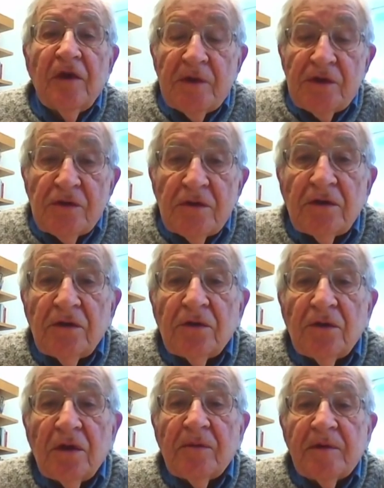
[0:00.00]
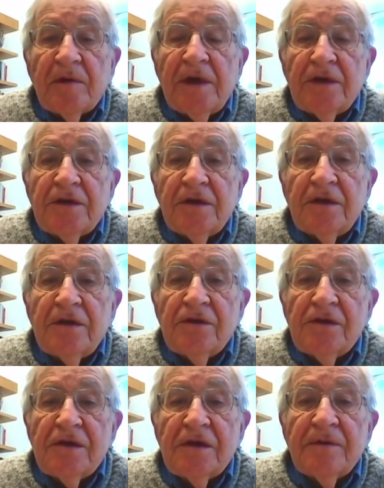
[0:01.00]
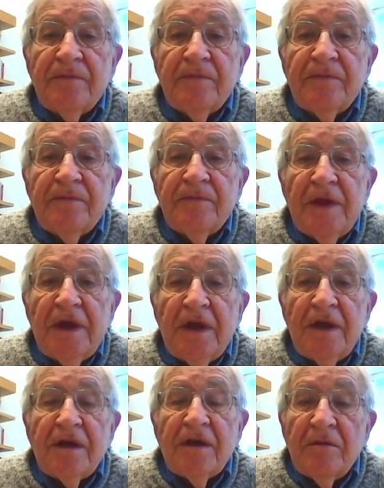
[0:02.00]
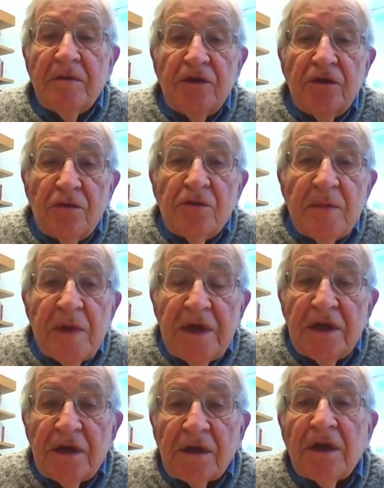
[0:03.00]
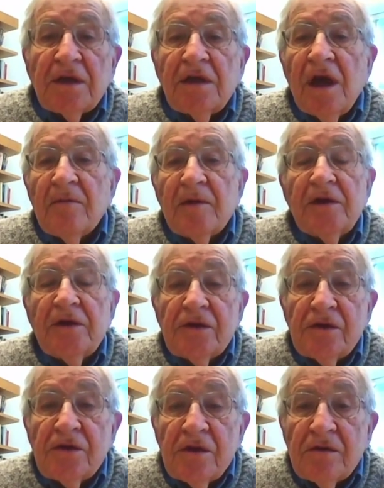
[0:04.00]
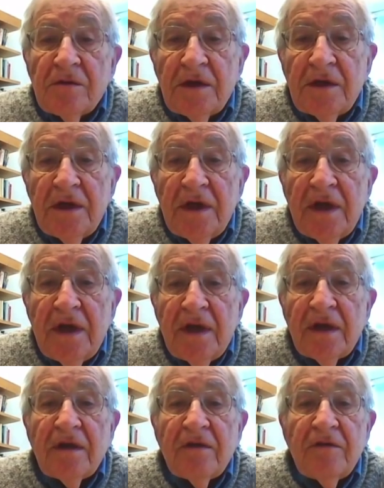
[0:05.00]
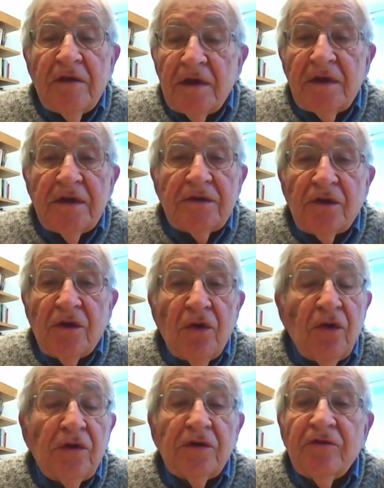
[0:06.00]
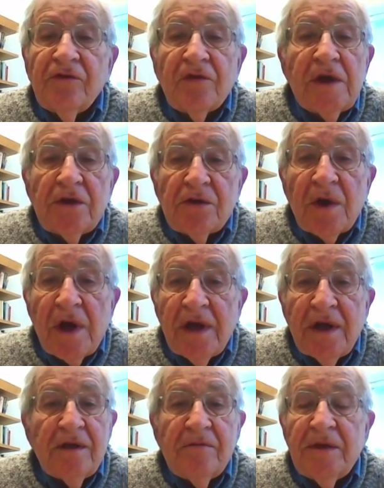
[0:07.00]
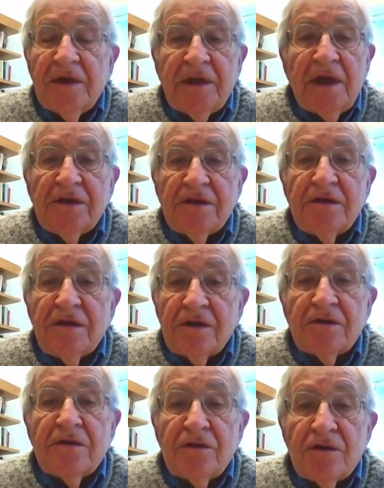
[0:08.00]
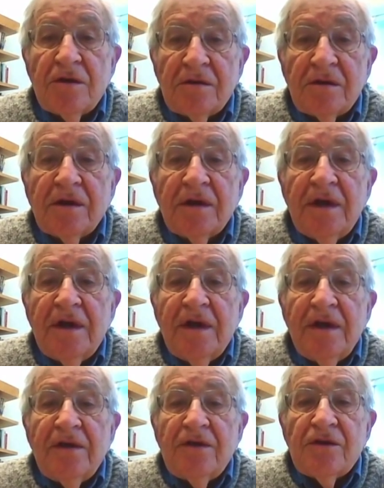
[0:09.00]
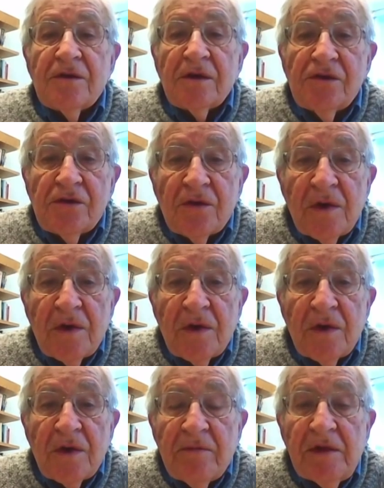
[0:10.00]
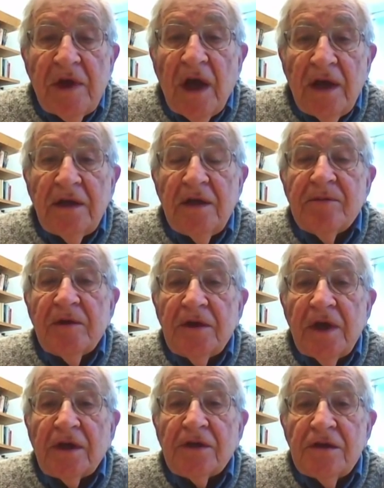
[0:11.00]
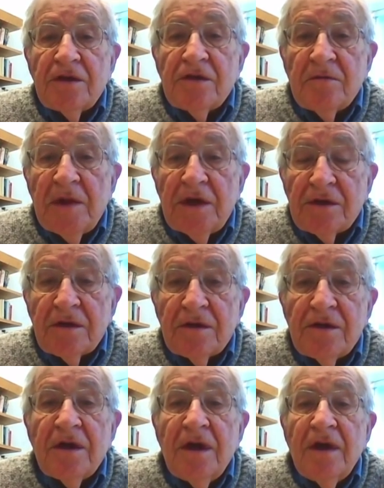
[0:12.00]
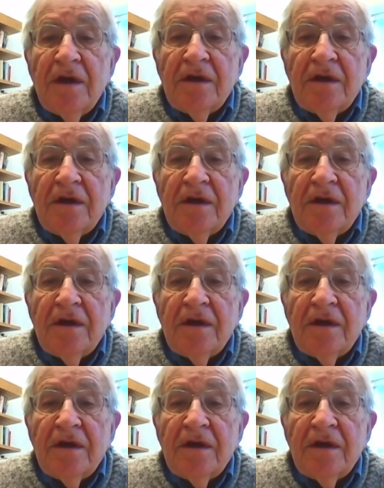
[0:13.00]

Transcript: pharmaceutical corporations, huge media conglomerates, and so on. It's called free trade, but that's just a joke. These are extreme, highly protectionist measures